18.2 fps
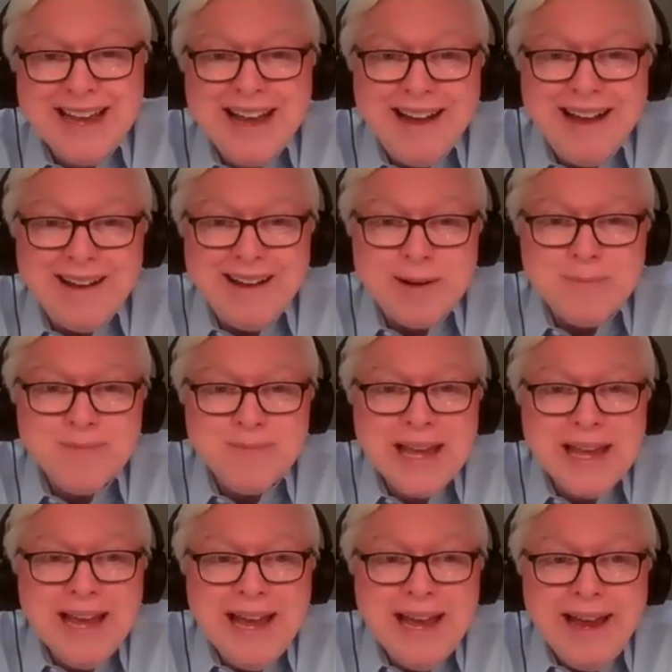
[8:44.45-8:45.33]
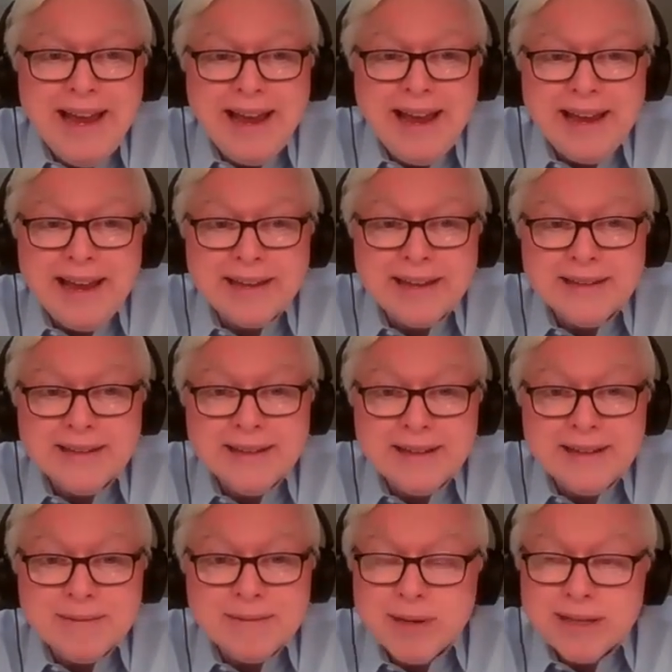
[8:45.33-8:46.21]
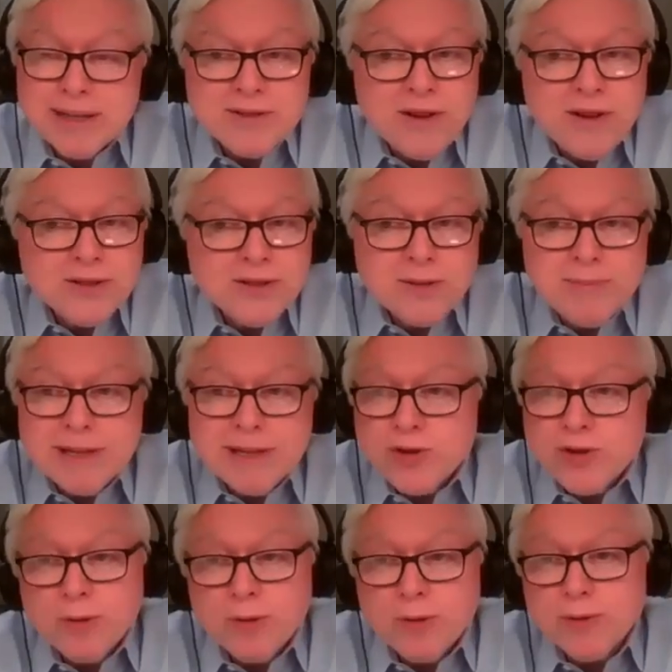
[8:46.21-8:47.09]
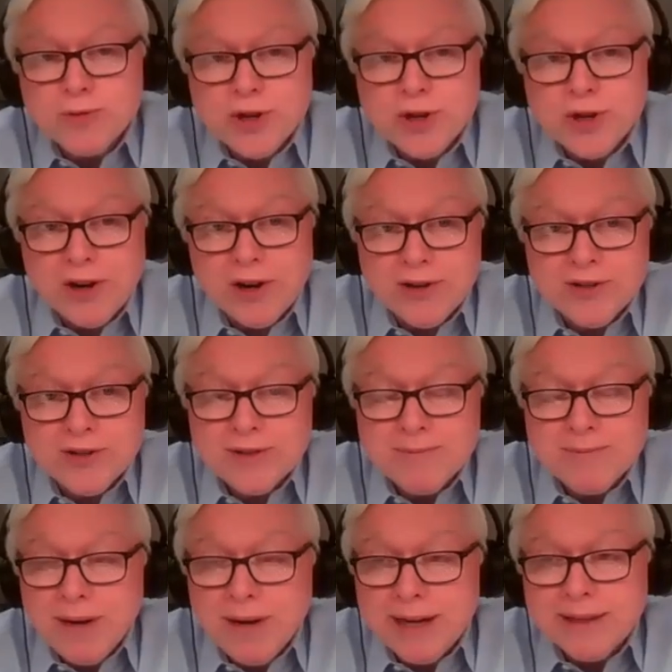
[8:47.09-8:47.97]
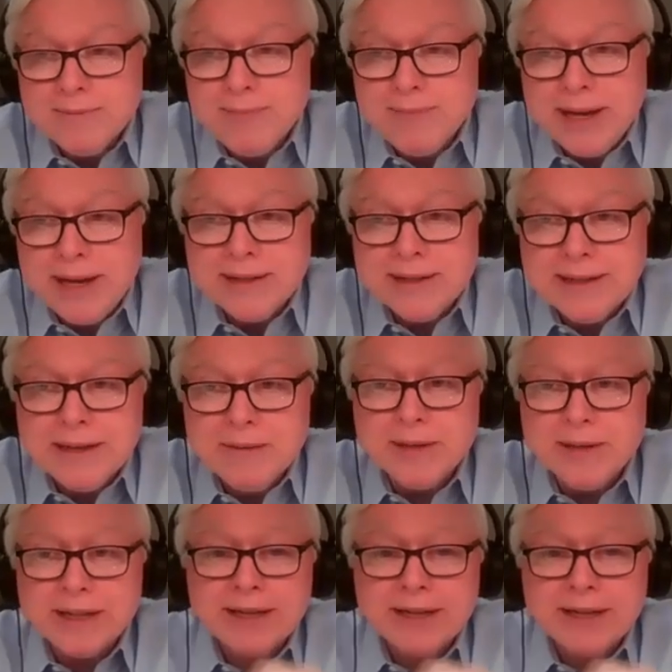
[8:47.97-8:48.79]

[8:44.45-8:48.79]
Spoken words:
But it's also been turbocharged by the pandemic.